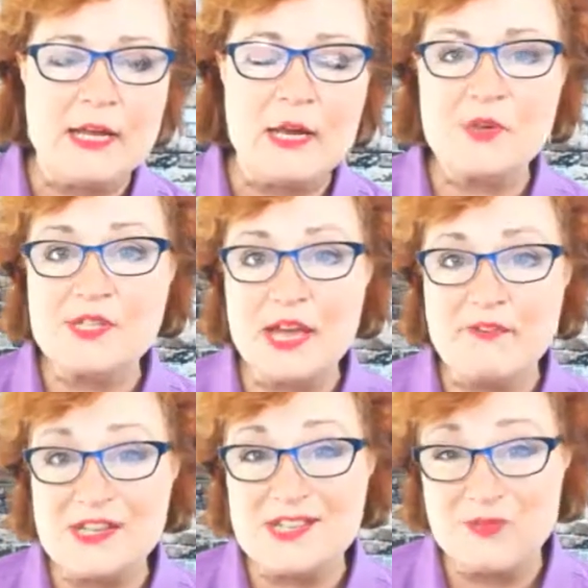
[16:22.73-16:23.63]
Number
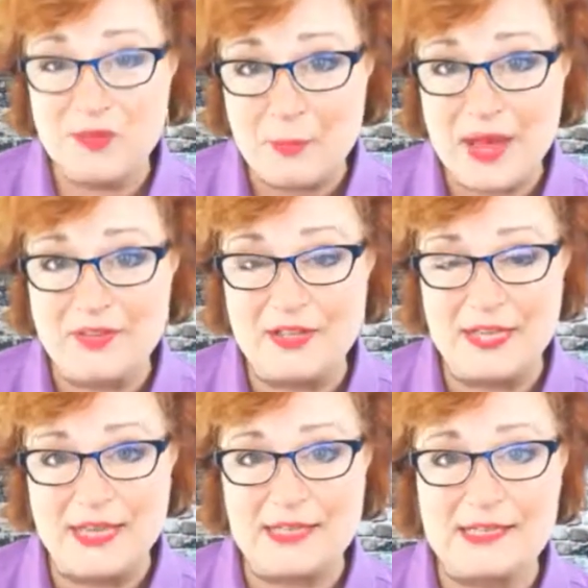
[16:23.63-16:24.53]
7 is flip on the
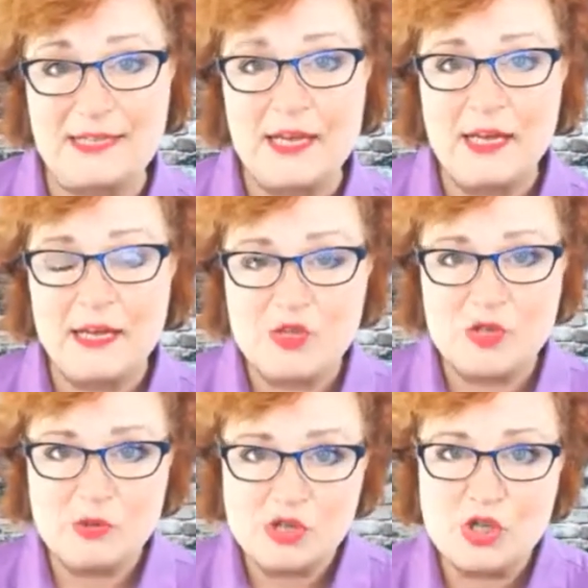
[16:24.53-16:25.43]
lights. As
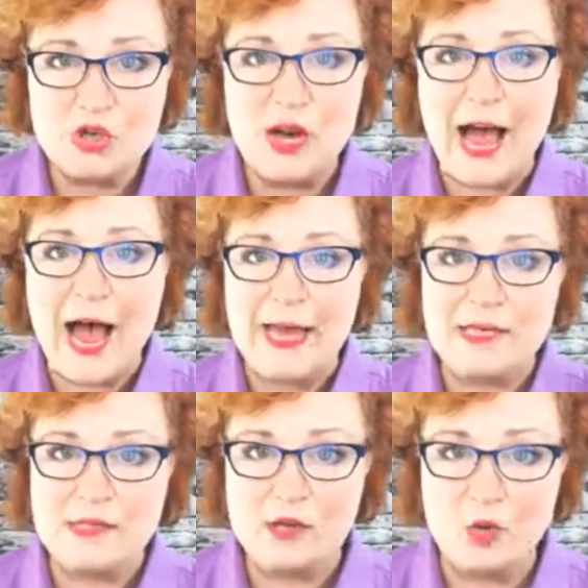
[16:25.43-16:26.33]
soon as your
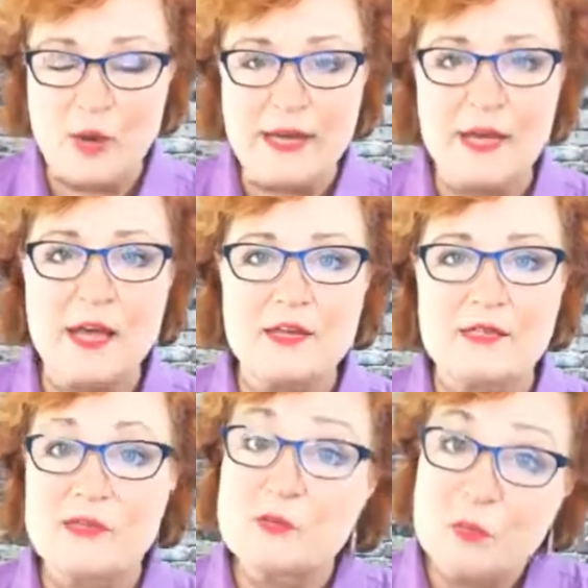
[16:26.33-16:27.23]
eyes, your retina
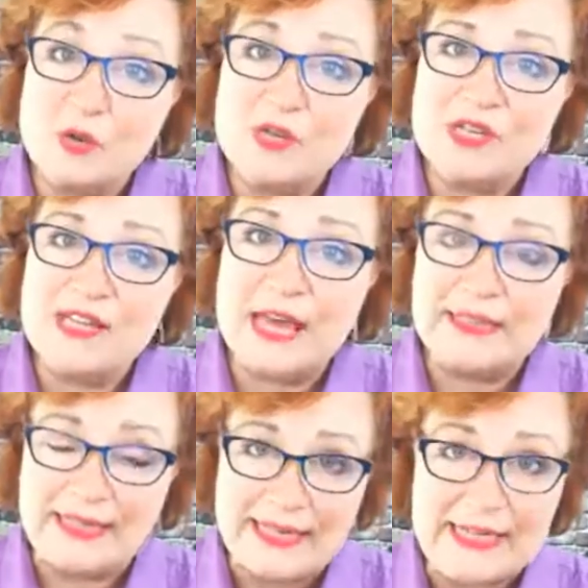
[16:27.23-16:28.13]
is exposed to
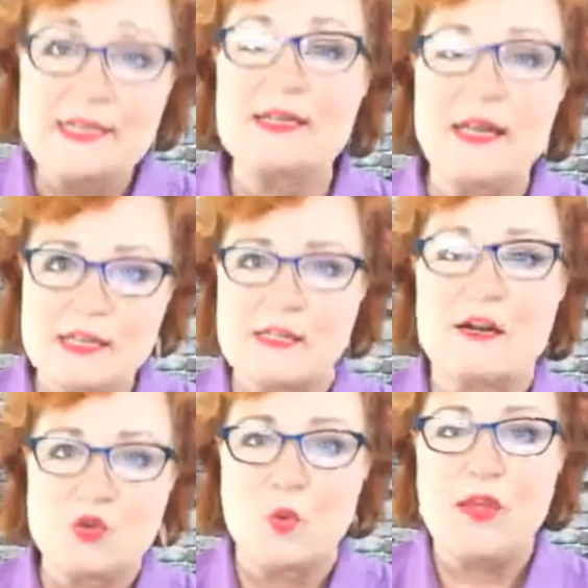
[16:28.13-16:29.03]
that light, it
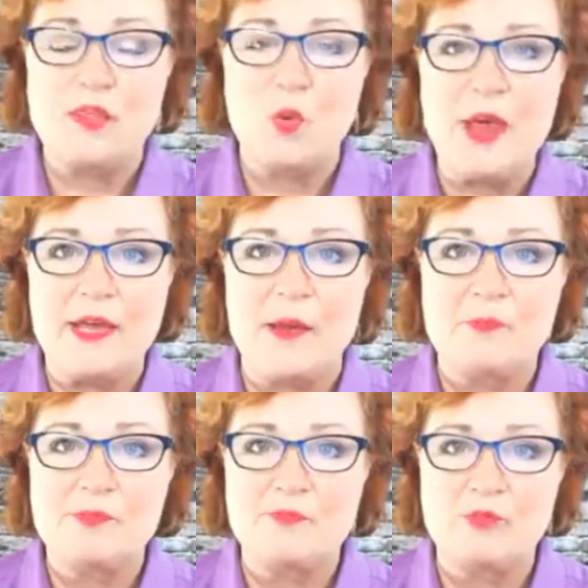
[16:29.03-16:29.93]
starts with the wake
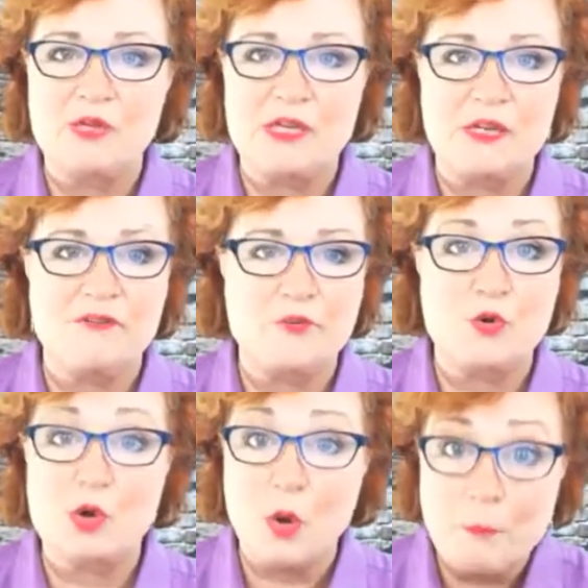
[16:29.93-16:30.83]
up routine
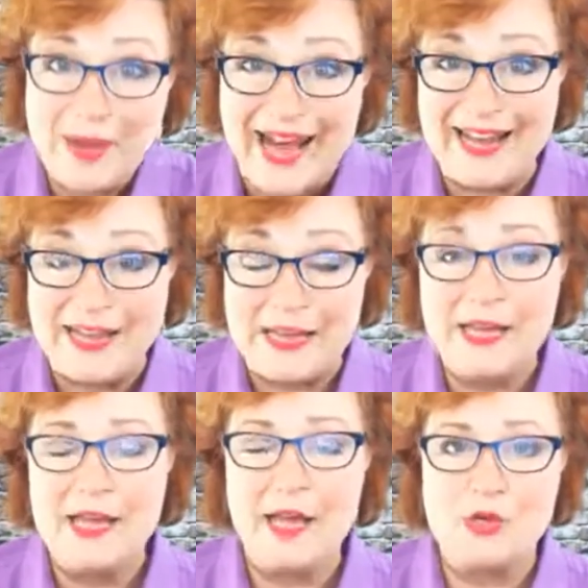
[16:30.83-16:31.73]
for your body
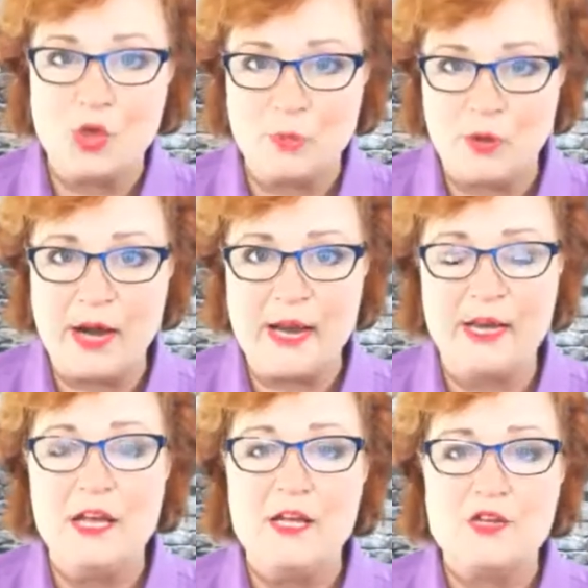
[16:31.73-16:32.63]
and your
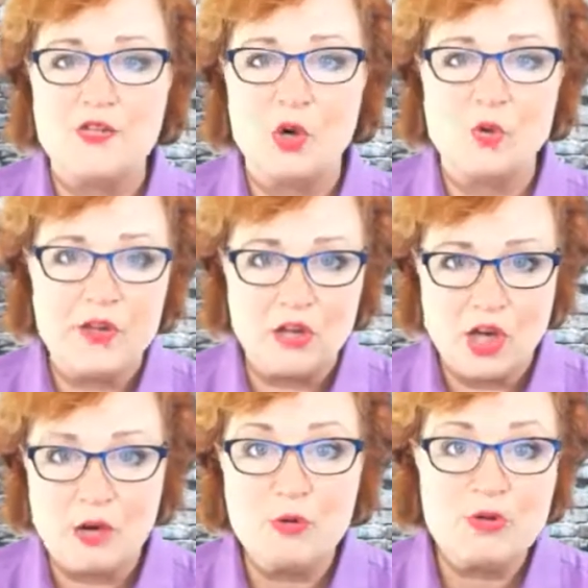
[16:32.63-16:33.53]
brain. So the
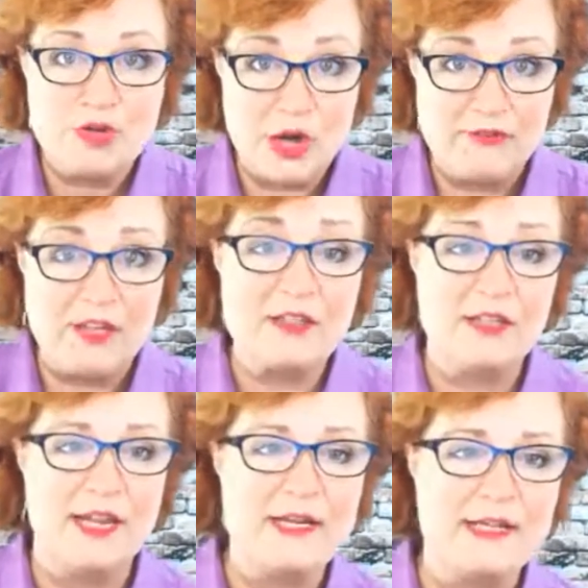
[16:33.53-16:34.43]
alarm goes off, get
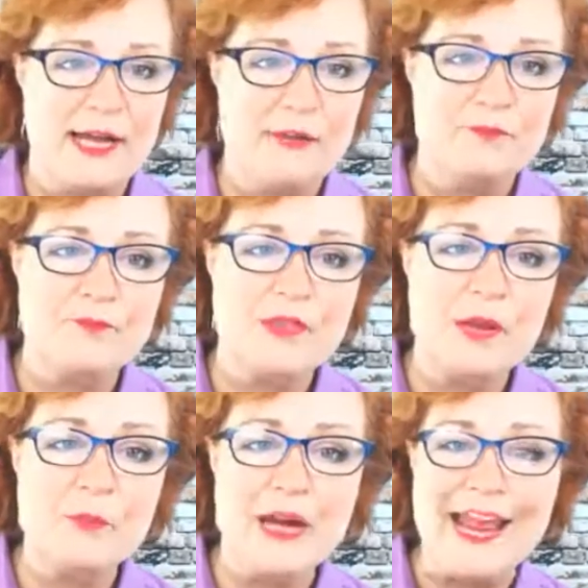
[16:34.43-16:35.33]
the lights on.
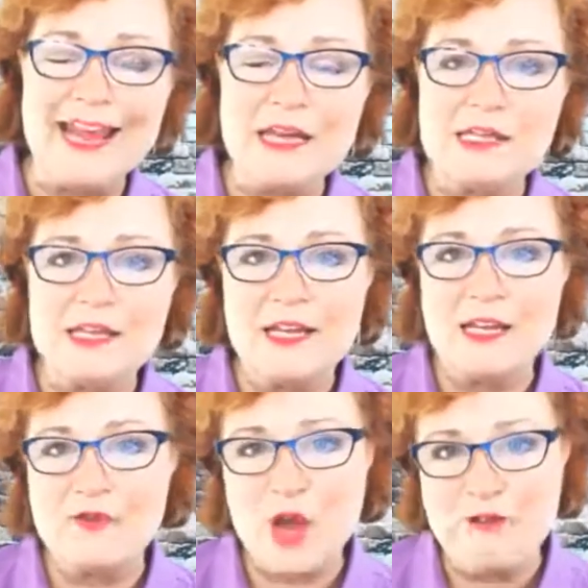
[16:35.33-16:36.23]
Number 8,
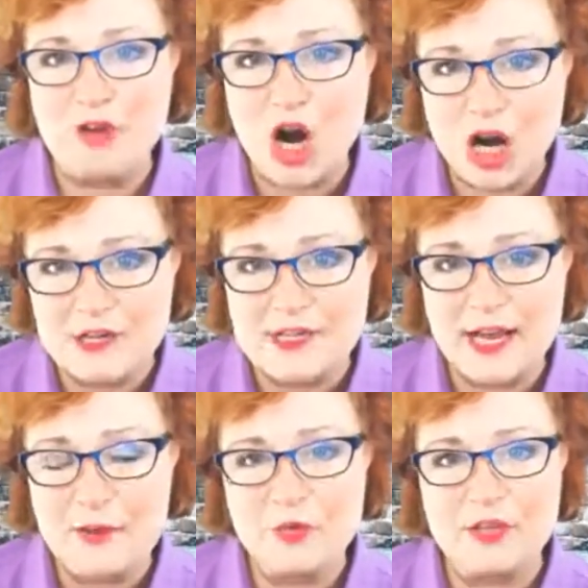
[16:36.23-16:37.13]
if you have a hard
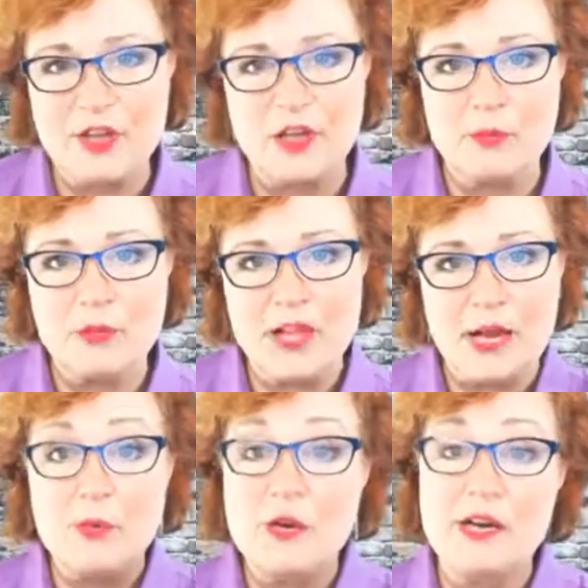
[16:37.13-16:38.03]
time with the alarm
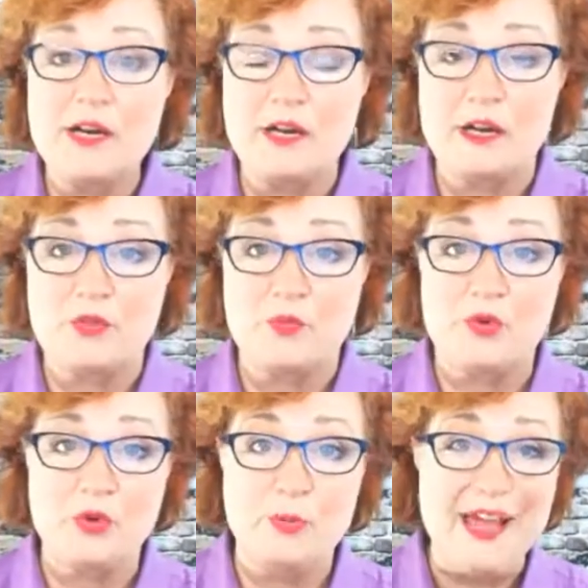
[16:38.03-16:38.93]
clock, put it in another
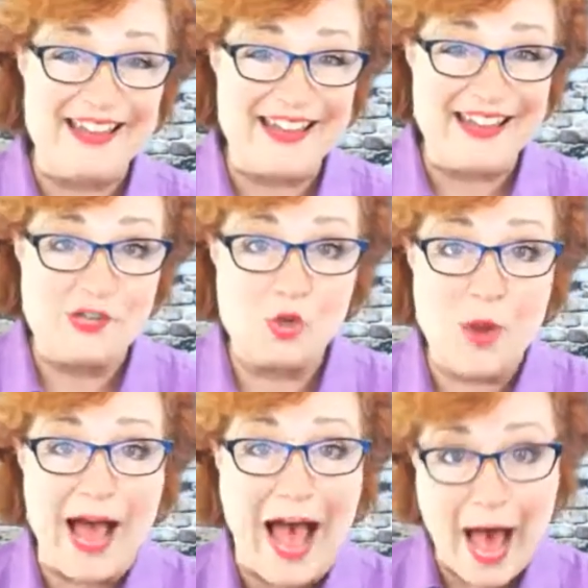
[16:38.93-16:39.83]
room. That gets
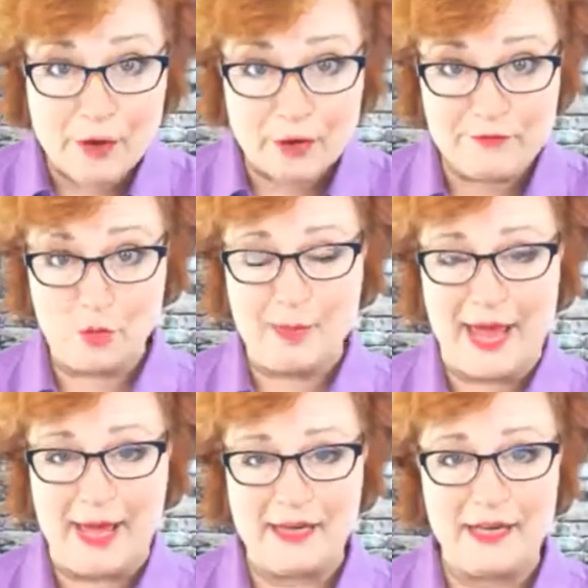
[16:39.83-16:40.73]
you out of your
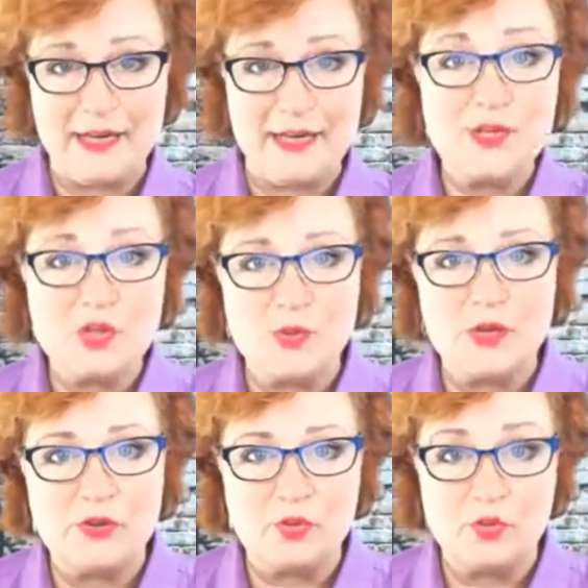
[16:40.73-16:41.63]
bed and into
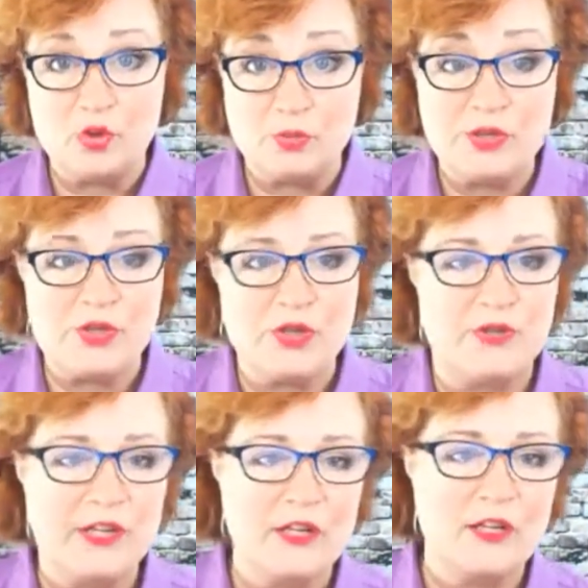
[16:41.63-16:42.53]
another room to
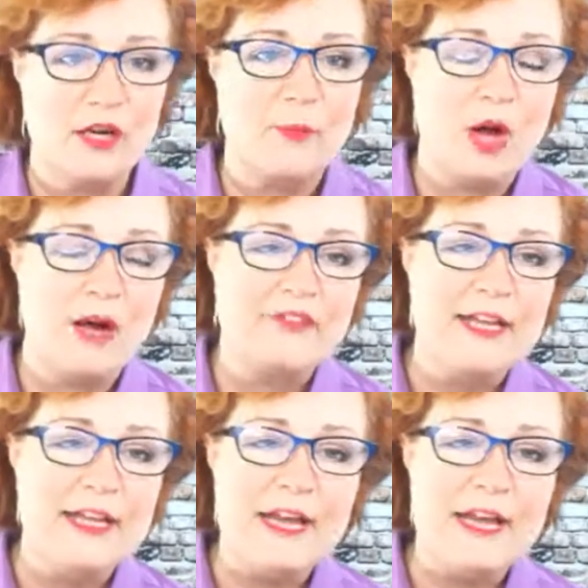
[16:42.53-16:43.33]
turn the alarm off.